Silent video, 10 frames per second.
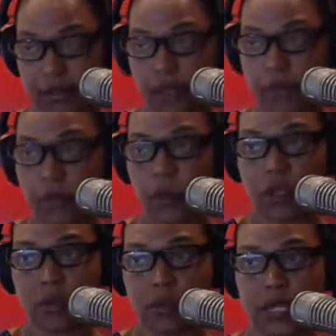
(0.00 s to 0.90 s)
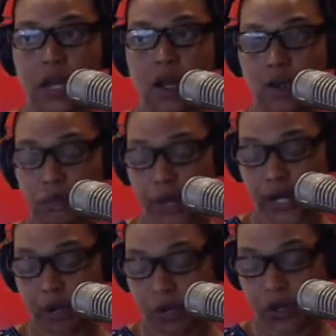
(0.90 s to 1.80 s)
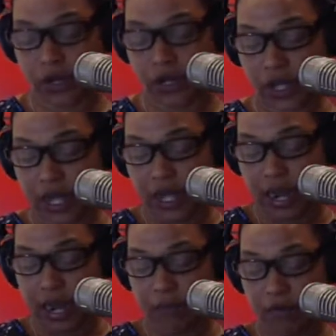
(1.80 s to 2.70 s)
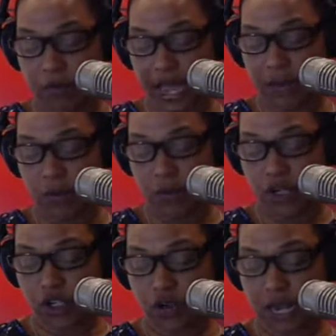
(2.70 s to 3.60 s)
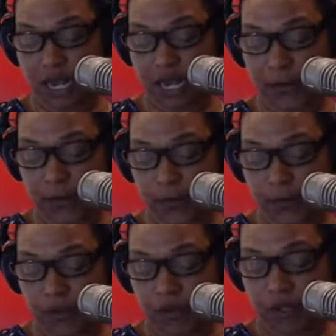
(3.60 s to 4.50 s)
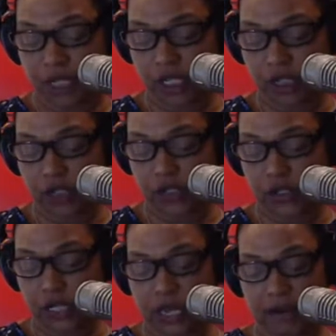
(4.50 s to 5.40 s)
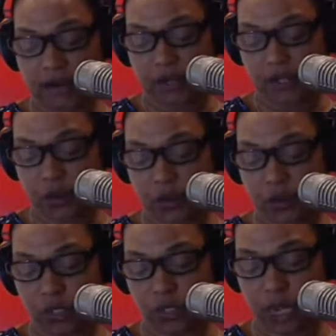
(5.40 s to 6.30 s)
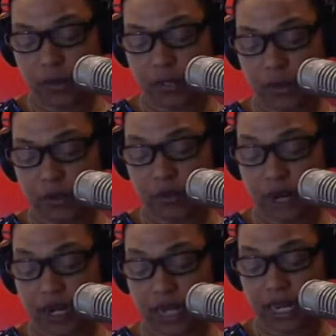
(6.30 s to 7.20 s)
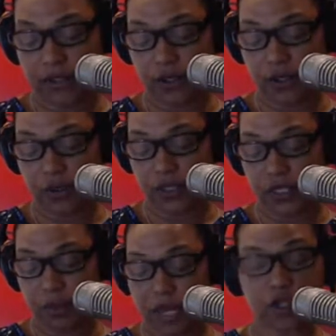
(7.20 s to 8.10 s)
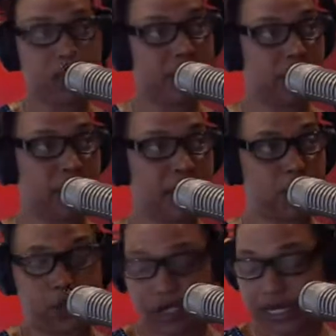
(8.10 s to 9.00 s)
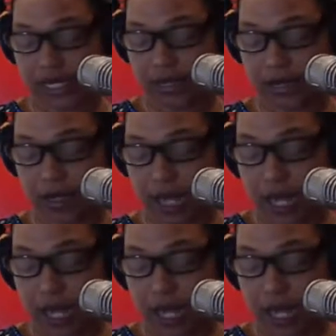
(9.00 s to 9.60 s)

stop with all the money on brick and mortar and provide more training for teachers in every school to enable them to recognize students with special education needs